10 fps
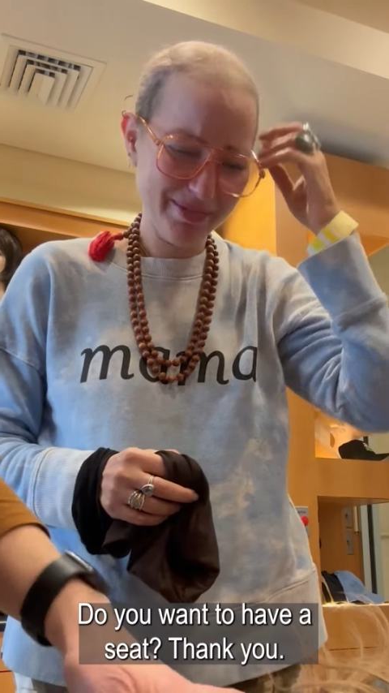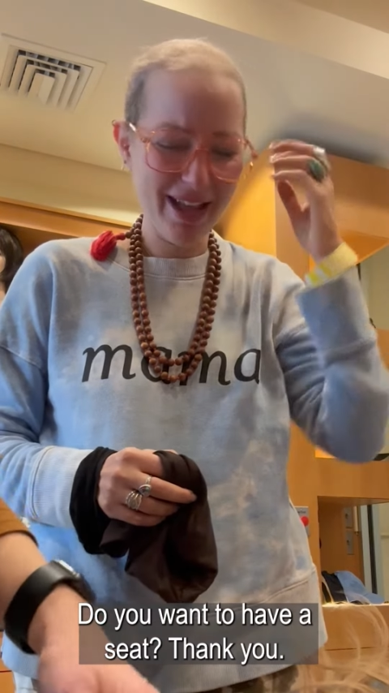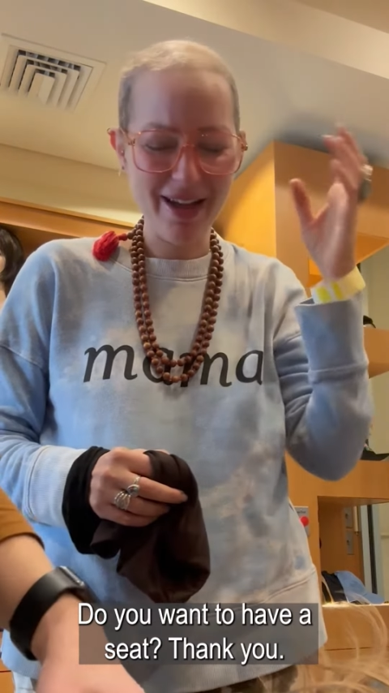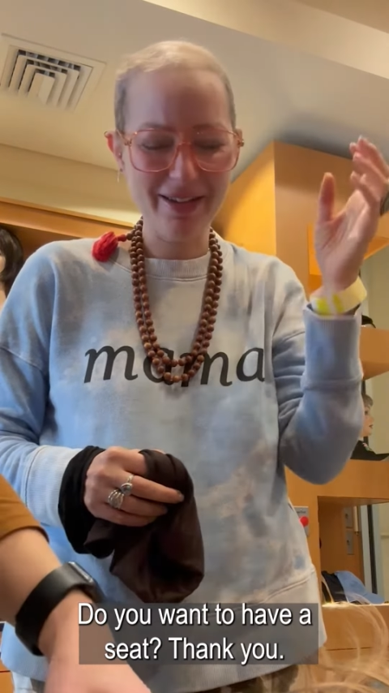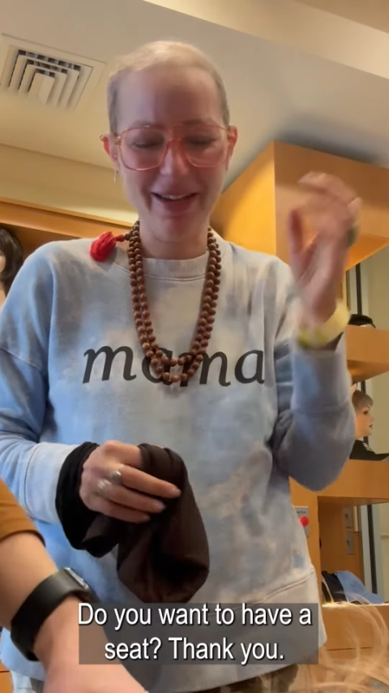
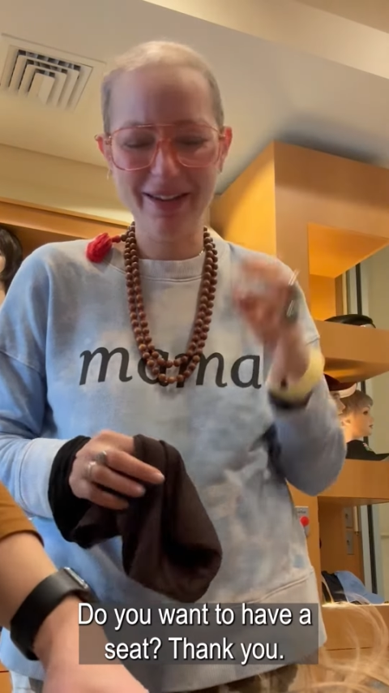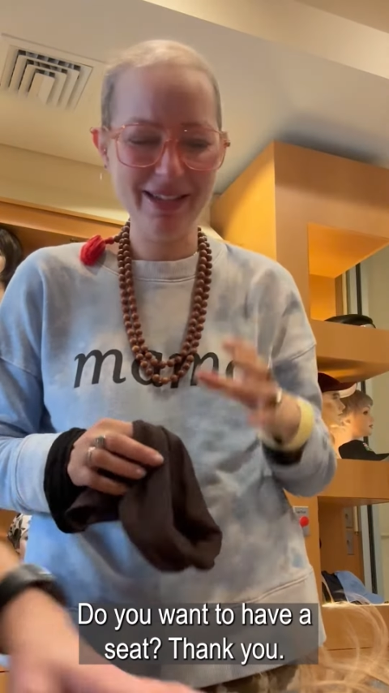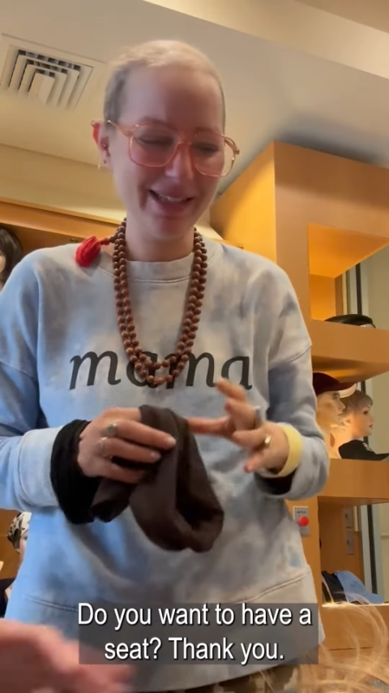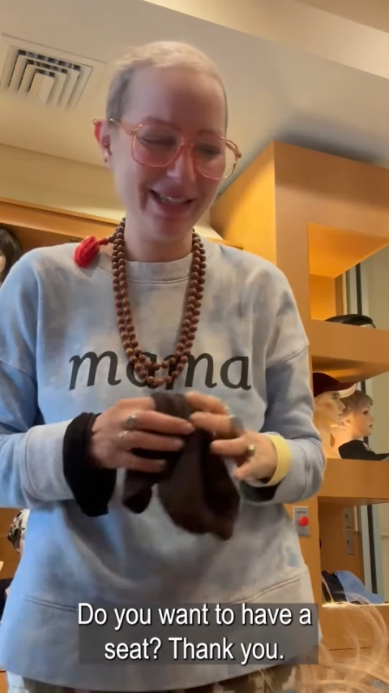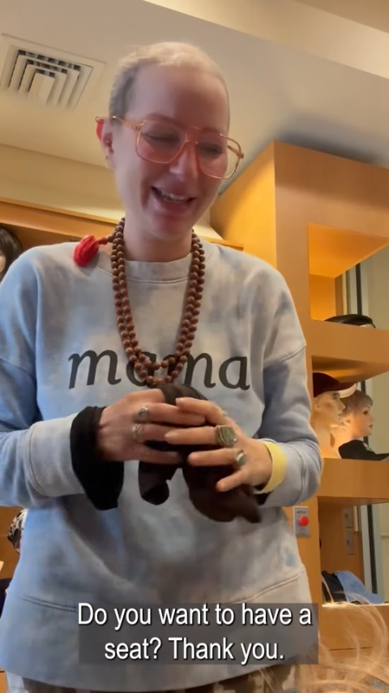No, no, can
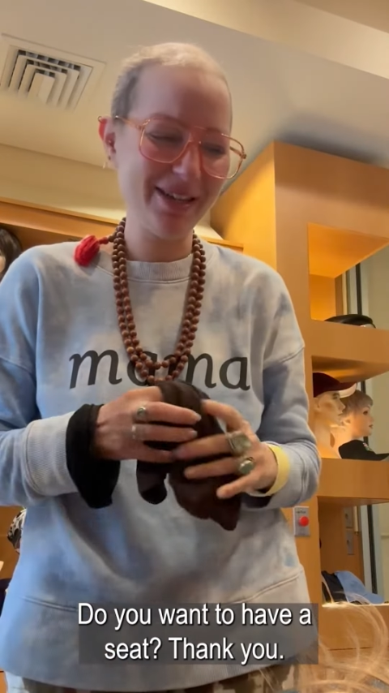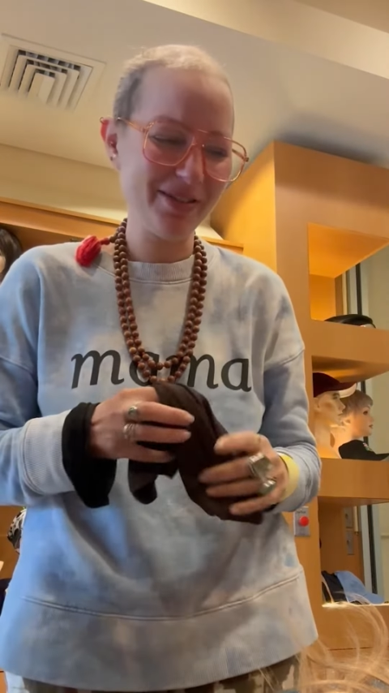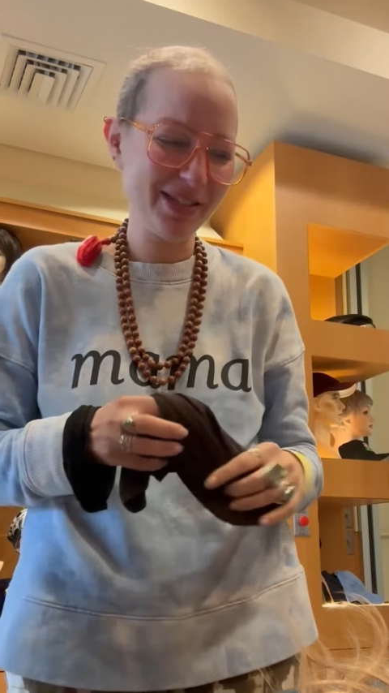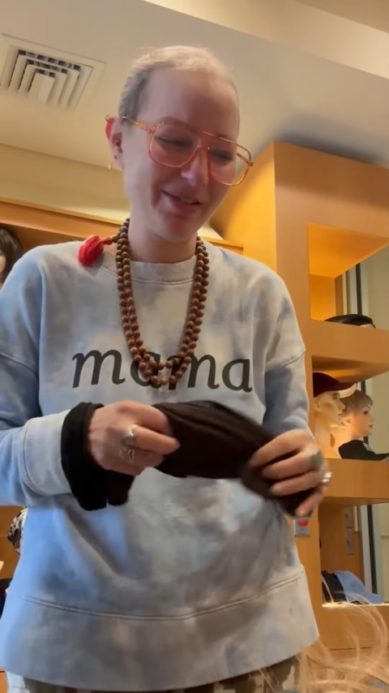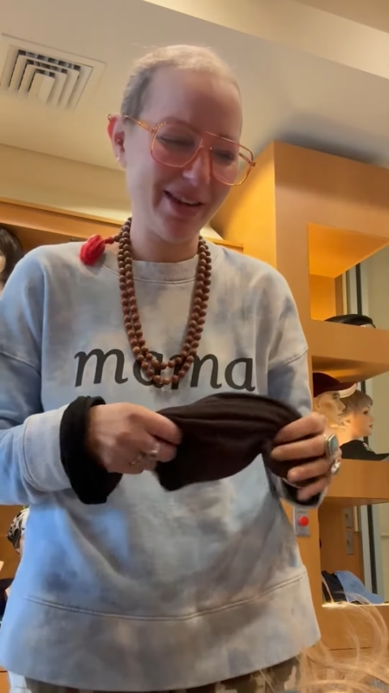I get you
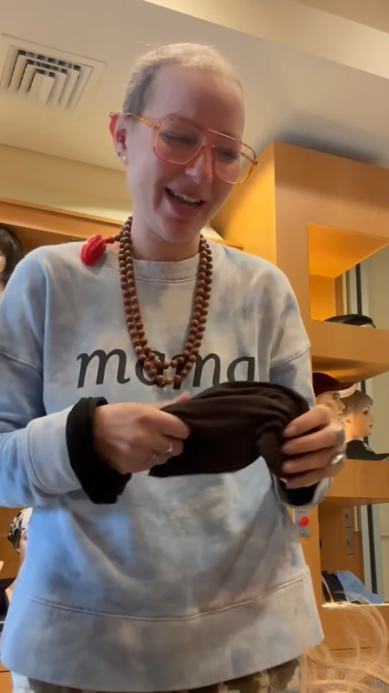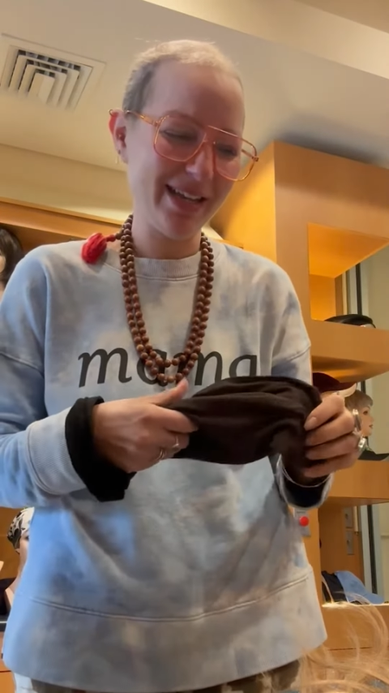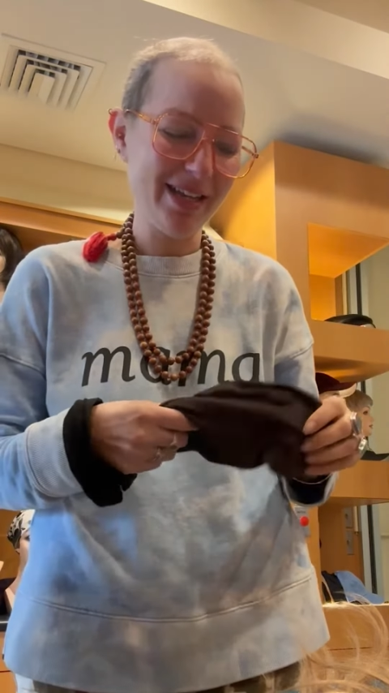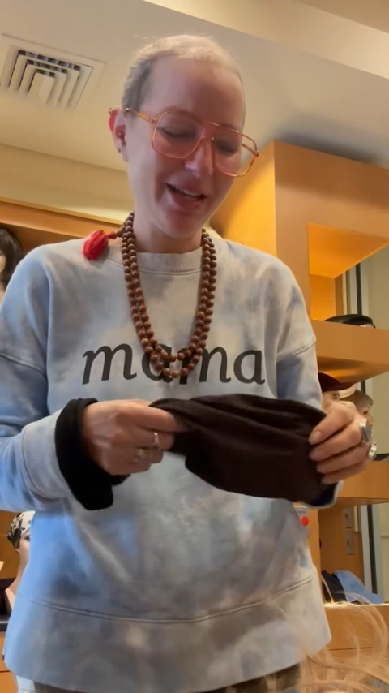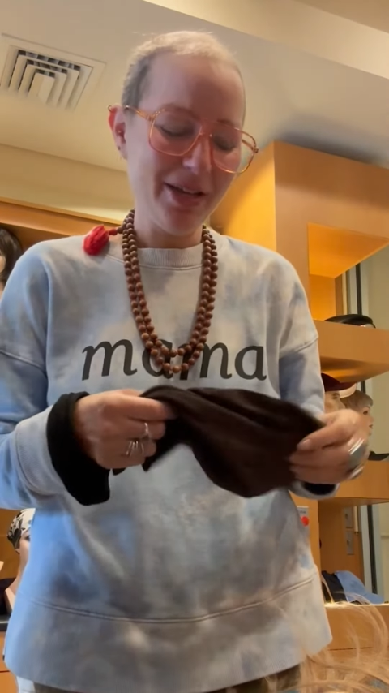water?
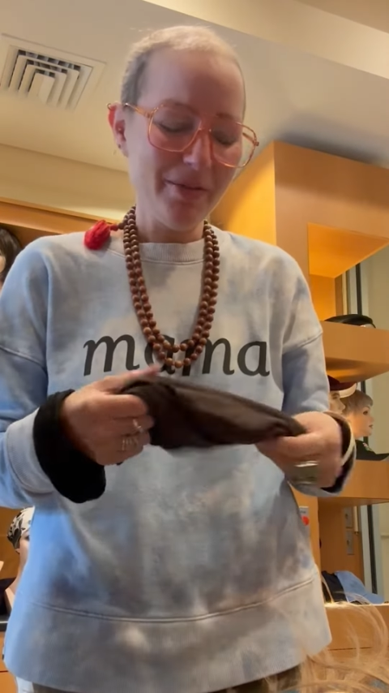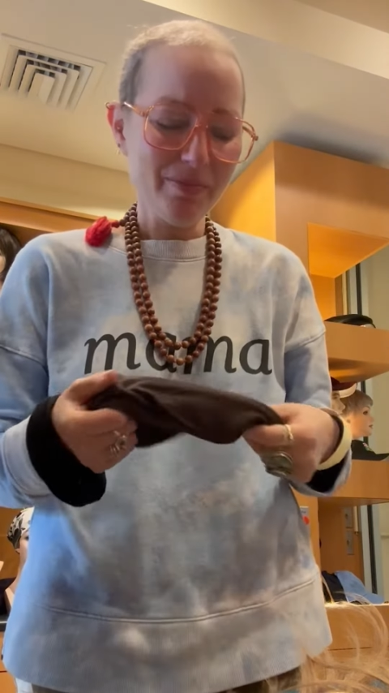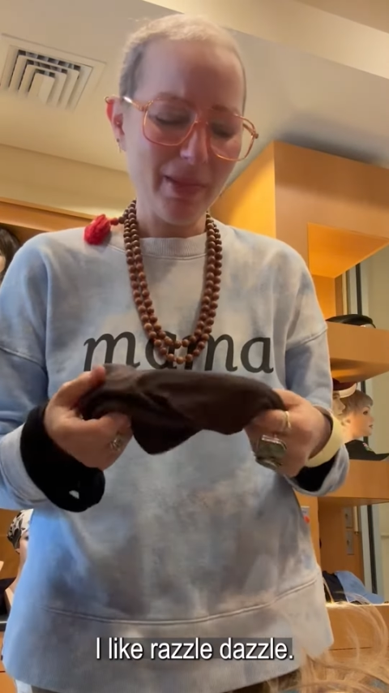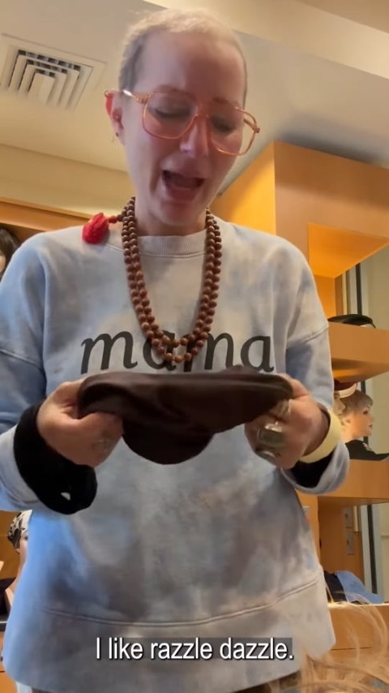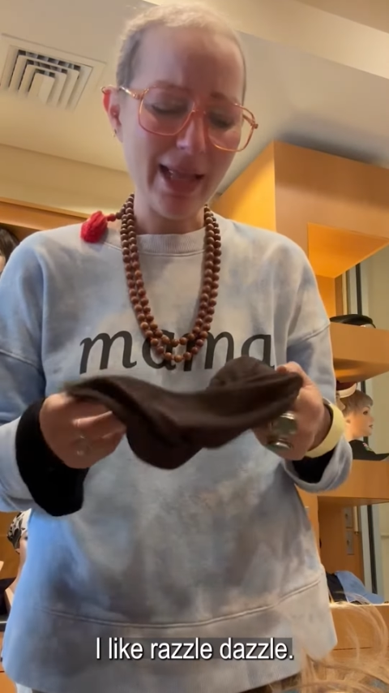
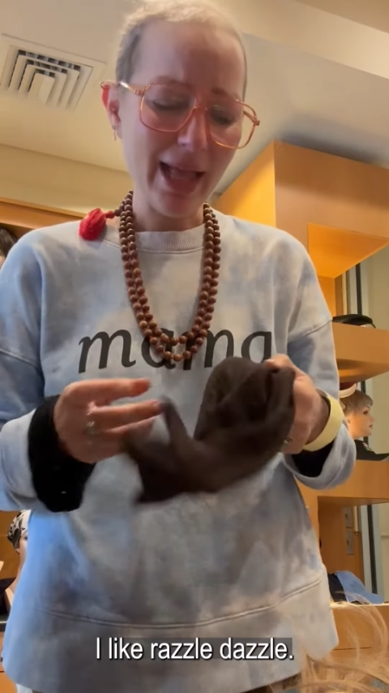I,